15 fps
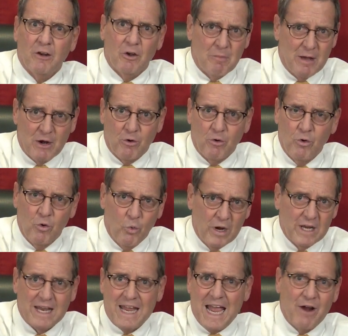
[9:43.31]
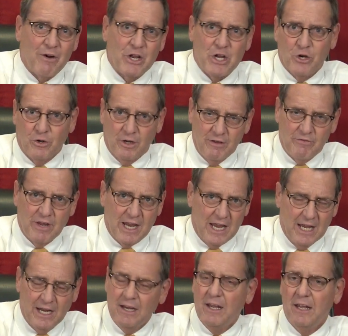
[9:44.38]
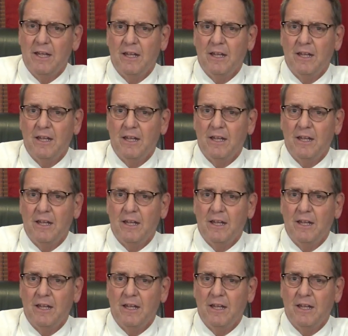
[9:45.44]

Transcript: no matter what county you're living in,